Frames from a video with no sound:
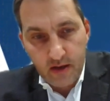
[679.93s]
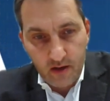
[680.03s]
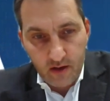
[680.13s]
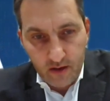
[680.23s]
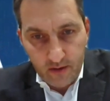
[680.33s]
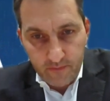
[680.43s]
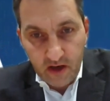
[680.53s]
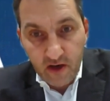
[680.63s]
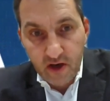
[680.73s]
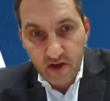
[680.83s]

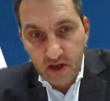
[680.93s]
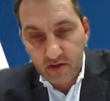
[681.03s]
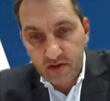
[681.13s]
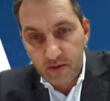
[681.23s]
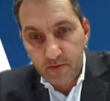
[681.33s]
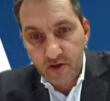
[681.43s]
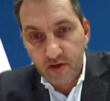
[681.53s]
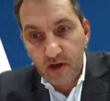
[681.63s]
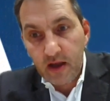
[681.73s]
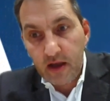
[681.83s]
energy
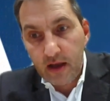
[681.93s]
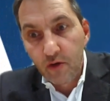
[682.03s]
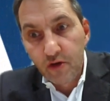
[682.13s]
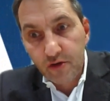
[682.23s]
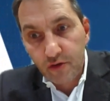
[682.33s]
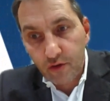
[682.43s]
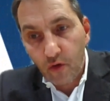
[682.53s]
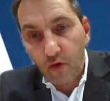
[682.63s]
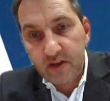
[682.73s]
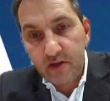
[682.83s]
consumption, and also
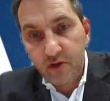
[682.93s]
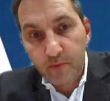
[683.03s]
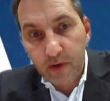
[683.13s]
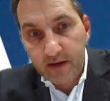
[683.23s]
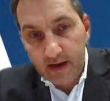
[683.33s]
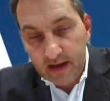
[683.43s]
all the human